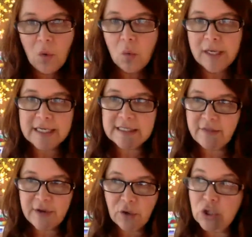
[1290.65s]
what it is that
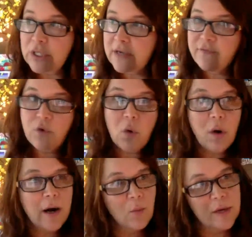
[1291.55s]
they're looking
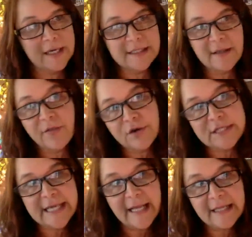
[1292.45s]
for and what it is that they're
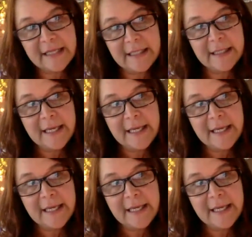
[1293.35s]
selling.